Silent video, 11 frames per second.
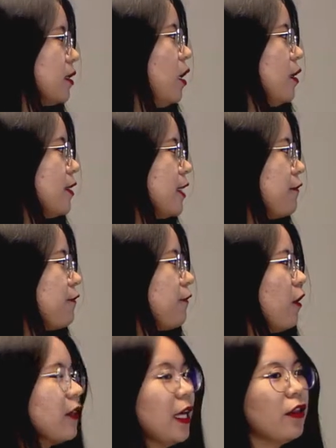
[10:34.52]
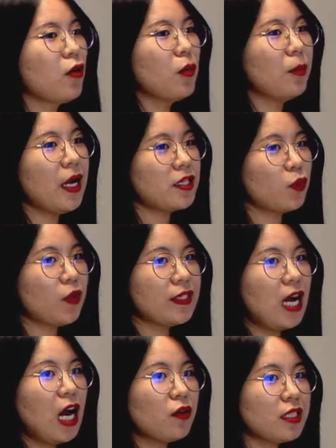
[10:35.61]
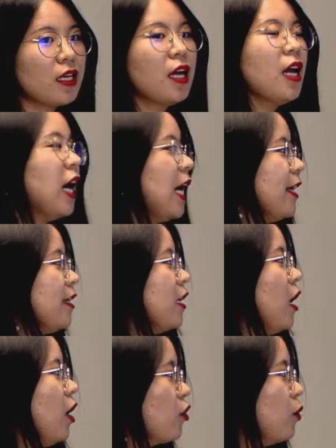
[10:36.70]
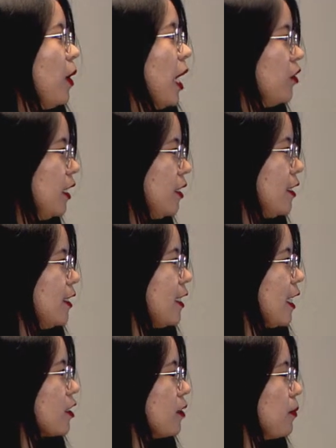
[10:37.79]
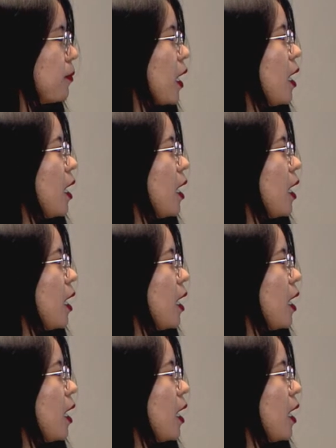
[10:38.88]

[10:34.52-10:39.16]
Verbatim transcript: are safe for the normal mass without any uh, copper LDH injection.